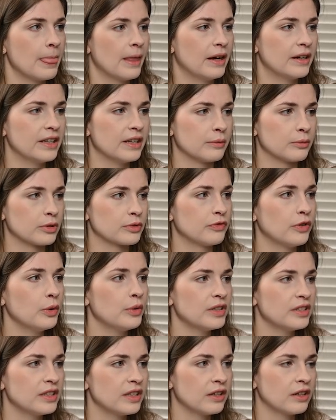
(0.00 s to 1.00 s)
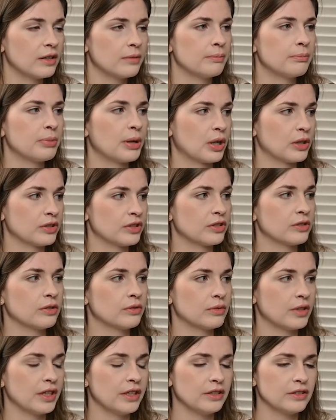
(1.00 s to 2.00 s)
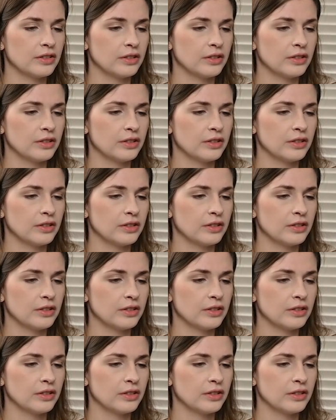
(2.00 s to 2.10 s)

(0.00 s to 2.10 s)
Again, we're focusing on personal, right?